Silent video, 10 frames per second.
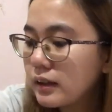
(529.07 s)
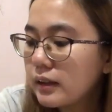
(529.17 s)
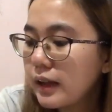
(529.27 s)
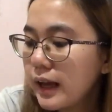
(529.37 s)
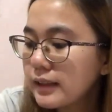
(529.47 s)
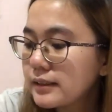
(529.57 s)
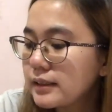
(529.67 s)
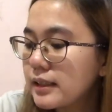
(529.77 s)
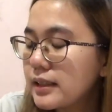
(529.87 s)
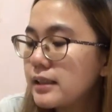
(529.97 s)
Next
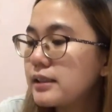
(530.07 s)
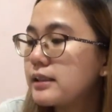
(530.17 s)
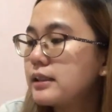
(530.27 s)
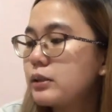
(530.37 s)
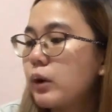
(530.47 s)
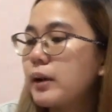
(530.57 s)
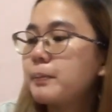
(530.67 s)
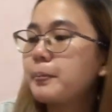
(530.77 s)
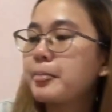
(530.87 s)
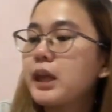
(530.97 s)
is this one.
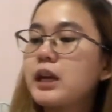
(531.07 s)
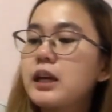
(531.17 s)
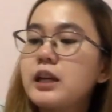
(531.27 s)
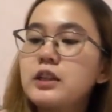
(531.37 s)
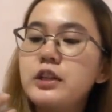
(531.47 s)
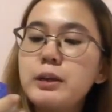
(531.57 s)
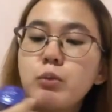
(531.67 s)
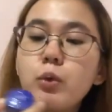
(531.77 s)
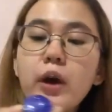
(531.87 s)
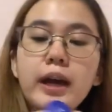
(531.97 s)
Dream
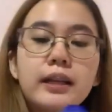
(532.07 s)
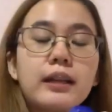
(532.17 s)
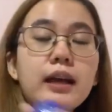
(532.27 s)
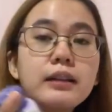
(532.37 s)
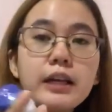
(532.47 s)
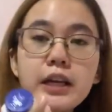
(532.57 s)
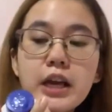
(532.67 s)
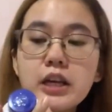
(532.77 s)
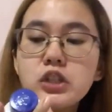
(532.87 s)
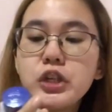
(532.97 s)
White
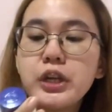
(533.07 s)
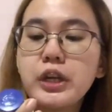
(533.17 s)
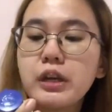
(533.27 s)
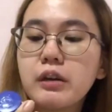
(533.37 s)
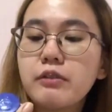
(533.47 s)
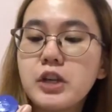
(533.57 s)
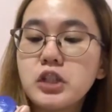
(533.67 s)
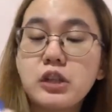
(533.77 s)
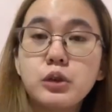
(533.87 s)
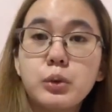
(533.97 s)
Anti-Aging
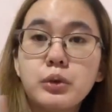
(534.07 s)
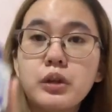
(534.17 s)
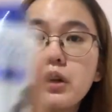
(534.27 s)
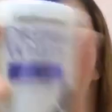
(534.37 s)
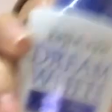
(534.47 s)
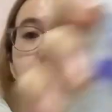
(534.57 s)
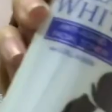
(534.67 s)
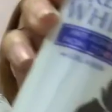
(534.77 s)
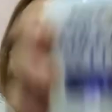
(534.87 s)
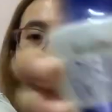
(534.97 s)
Facial Toner.
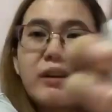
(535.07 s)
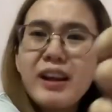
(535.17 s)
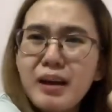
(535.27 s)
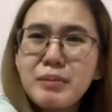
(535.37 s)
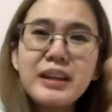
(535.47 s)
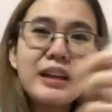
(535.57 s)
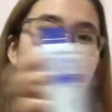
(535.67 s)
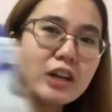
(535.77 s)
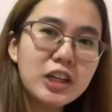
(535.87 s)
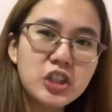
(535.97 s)
Wala, binili
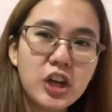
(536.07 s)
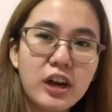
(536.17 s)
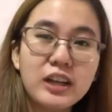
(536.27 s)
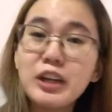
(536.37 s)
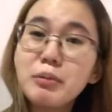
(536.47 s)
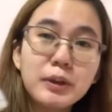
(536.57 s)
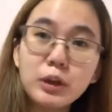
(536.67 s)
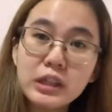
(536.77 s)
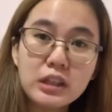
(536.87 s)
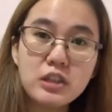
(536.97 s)
ko lang siya. Hindi ko pa ito
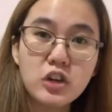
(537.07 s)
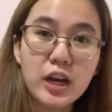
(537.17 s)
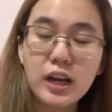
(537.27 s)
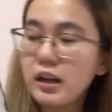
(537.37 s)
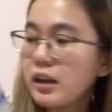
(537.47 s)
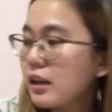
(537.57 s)
natatry.